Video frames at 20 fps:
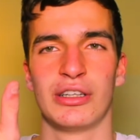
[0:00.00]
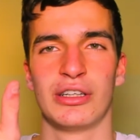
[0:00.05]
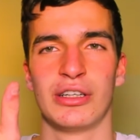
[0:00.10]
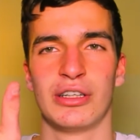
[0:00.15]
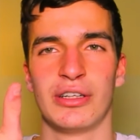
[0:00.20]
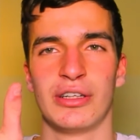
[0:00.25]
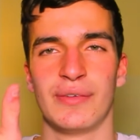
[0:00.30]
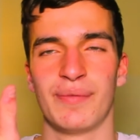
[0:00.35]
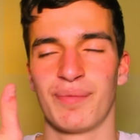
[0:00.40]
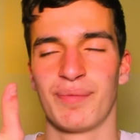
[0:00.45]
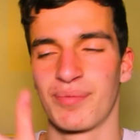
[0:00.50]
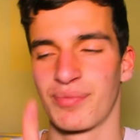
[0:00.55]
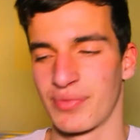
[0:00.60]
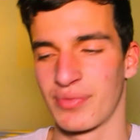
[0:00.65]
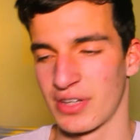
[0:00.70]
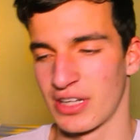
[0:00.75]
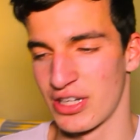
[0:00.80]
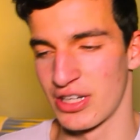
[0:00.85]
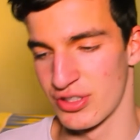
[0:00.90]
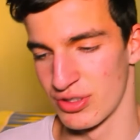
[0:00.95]
um,
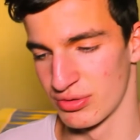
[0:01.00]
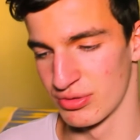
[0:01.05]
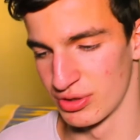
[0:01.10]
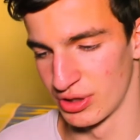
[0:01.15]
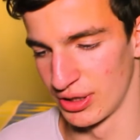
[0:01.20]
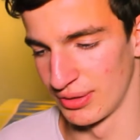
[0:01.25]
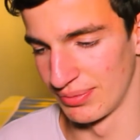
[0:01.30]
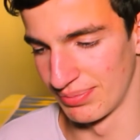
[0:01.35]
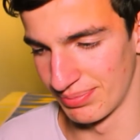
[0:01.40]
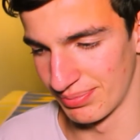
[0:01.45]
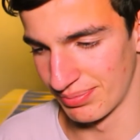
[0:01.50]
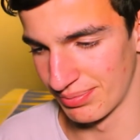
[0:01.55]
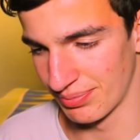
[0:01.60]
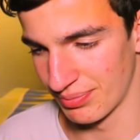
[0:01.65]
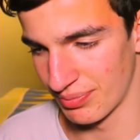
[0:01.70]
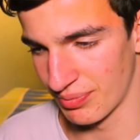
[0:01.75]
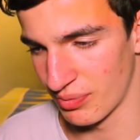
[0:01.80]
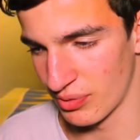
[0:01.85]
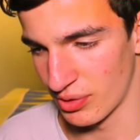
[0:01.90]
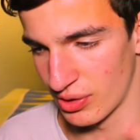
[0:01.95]
each of the,
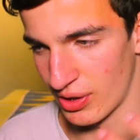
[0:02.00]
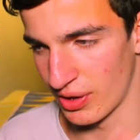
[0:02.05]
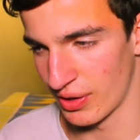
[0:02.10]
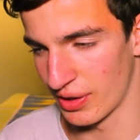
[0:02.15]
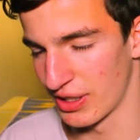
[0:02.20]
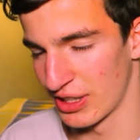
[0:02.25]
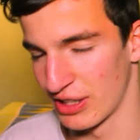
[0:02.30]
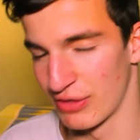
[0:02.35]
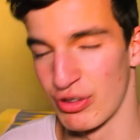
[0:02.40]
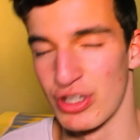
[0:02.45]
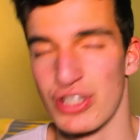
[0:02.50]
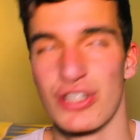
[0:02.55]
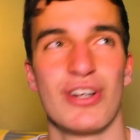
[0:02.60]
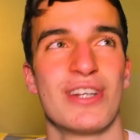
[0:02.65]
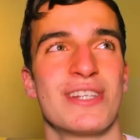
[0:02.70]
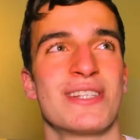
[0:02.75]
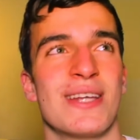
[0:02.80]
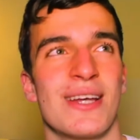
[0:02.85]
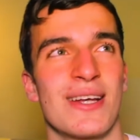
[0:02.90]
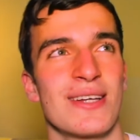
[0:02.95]
the
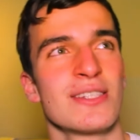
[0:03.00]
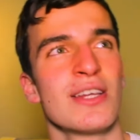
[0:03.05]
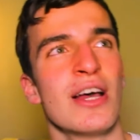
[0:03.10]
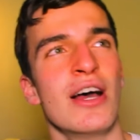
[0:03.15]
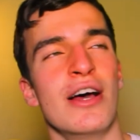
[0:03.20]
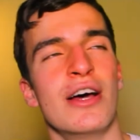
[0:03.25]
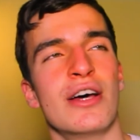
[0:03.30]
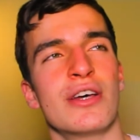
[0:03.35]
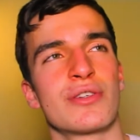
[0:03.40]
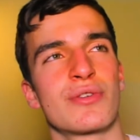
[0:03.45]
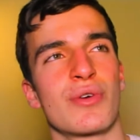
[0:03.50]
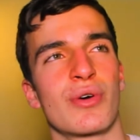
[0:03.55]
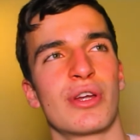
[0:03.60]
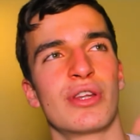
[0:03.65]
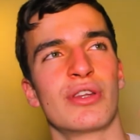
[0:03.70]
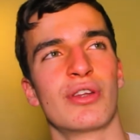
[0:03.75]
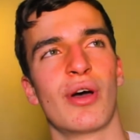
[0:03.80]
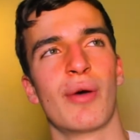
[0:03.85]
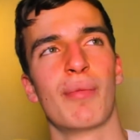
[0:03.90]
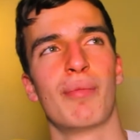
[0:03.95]
individual things. So
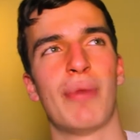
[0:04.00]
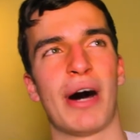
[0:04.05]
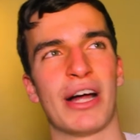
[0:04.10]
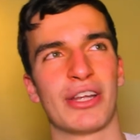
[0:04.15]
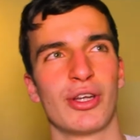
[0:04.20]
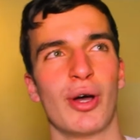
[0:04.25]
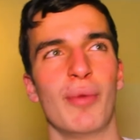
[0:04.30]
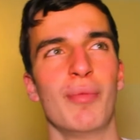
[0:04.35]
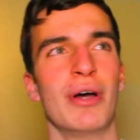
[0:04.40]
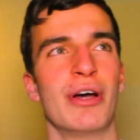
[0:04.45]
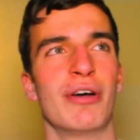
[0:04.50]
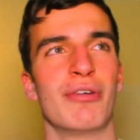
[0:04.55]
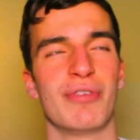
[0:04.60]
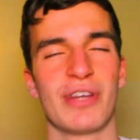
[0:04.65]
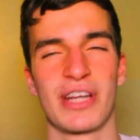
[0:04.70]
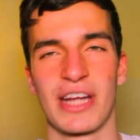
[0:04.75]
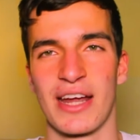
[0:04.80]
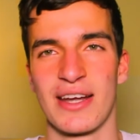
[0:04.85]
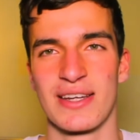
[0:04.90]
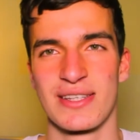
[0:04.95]
in the bottom,
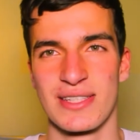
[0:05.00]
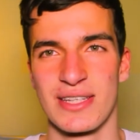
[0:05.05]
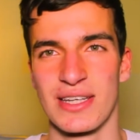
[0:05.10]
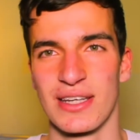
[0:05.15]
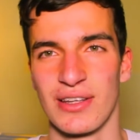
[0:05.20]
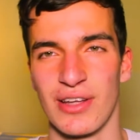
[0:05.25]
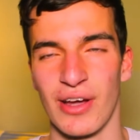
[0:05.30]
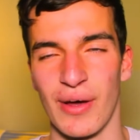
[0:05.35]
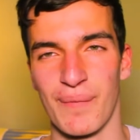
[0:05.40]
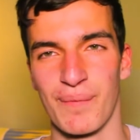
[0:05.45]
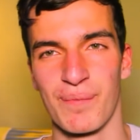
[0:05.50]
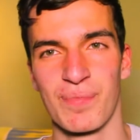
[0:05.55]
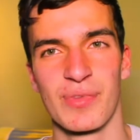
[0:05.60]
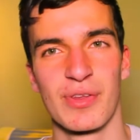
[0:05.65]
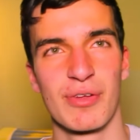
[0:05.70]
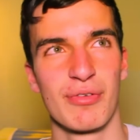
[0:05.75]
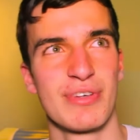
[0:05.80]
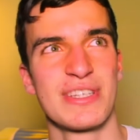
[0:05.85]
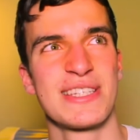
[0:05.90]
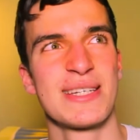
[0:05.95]
we can see the
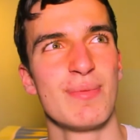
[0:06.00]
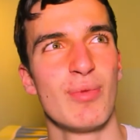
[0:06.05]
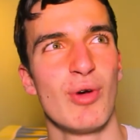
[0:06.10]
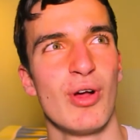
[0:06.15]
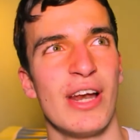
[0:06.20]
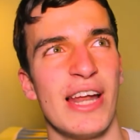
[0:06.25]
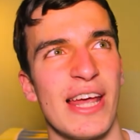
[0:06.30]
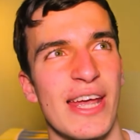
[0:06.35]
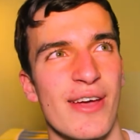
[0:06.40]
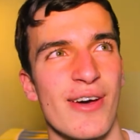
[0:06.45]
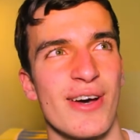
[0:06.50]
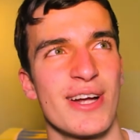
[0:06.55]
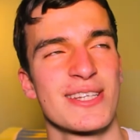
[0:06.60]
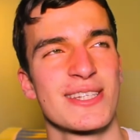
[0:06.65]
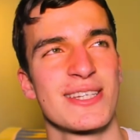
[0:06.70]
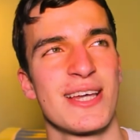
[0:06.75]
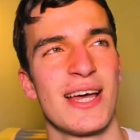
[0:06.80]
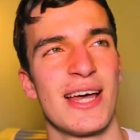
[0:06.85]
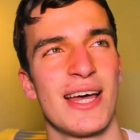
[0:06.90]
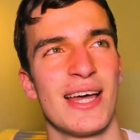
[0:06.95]
visible layers
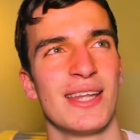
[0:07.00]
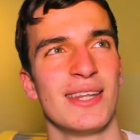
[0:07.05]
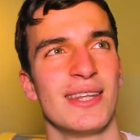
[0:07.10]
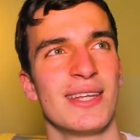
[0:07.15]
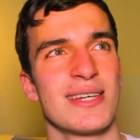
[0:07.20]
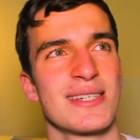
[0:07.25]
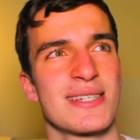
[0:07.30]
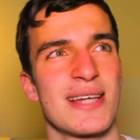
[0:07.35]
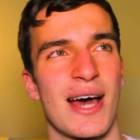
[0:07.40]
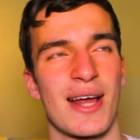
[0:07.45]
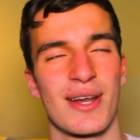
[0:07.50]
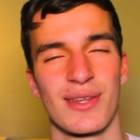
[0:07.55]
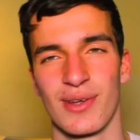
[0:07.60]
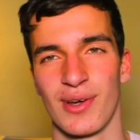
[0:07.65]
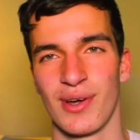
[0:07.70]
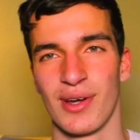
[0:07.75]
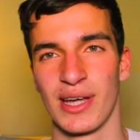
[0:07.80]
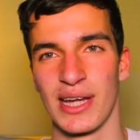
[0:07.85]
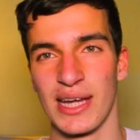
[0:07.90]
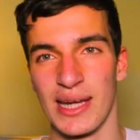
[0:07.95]
and these are
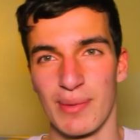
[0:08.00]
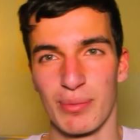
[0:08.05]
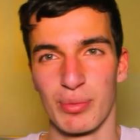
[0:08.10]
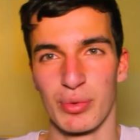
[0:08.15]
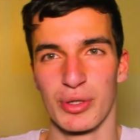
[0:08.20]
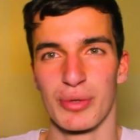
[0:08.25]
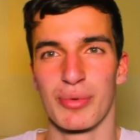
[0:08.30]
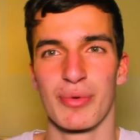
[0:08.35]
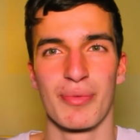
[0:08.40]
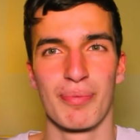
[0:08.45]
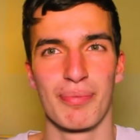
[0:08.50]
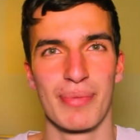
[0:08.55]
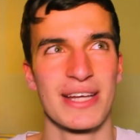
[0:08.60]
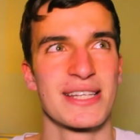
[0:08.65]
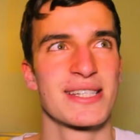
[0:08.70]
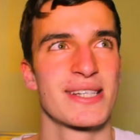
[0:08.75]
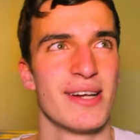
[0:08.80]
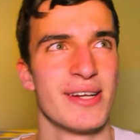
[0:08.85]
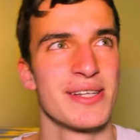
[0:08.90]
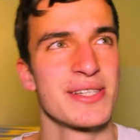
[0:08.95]
the input
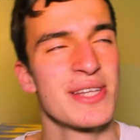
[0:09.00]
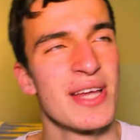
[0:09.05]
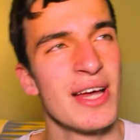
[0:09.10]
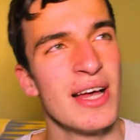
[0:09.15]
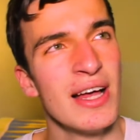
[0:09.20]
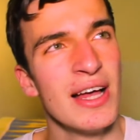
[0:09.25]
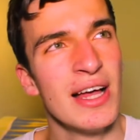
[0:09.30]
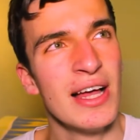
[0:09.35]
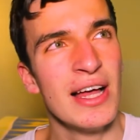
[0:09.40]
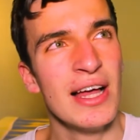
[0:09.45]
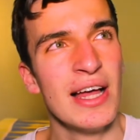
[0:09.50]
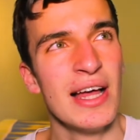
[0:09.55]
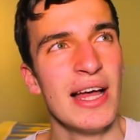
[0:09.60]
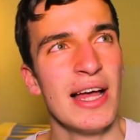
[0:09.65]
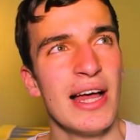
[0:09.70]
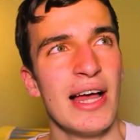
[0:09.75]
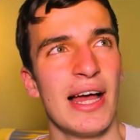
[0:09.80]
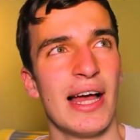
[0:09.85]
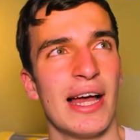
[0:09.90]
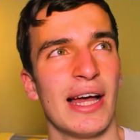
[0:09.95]
pixels.
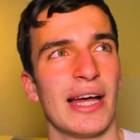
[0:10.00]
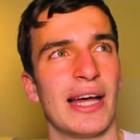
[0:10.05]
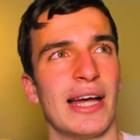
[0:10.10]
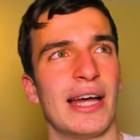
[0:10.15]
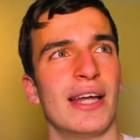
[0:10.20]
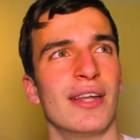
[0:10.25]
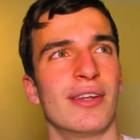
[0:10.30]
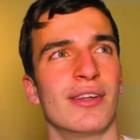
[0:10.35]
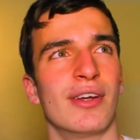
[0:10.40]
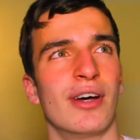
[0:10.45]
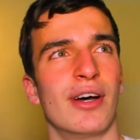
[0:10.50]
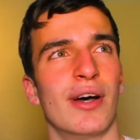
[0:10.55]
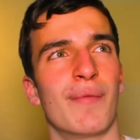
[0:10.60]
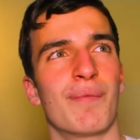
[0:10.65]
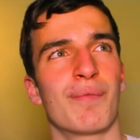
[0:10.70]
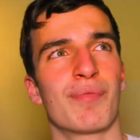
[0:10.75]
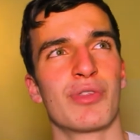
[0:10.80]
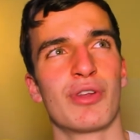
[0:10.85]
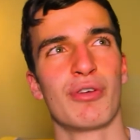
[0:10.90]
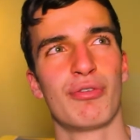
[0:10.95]
And uh,
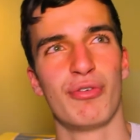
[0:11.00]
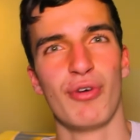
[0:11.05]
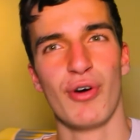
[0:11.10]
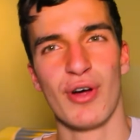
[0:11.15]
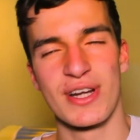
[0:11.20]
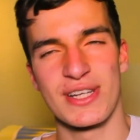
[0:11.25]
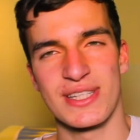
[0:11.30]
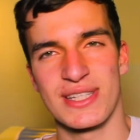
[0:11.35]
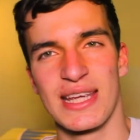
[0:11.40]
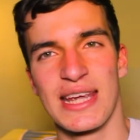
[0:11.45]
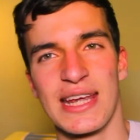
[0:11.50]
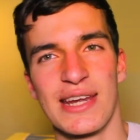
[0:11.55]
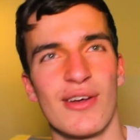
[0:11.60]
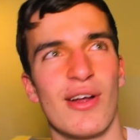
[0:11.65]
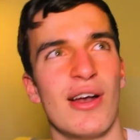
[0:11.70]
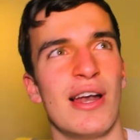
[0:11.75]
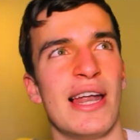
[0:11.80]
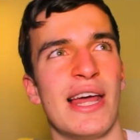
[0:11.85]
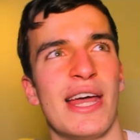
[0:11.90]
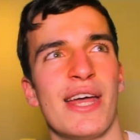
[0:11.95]
the first
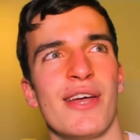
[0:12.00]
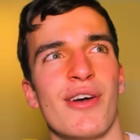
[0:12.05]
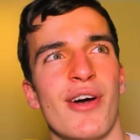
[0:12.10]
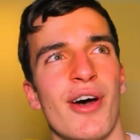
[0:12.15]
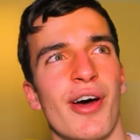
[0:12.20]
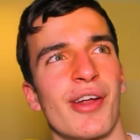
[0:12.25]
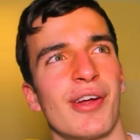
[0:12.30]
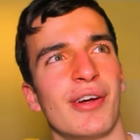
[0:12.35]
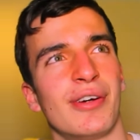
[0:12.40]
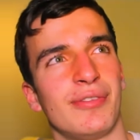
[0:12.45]
hidden layer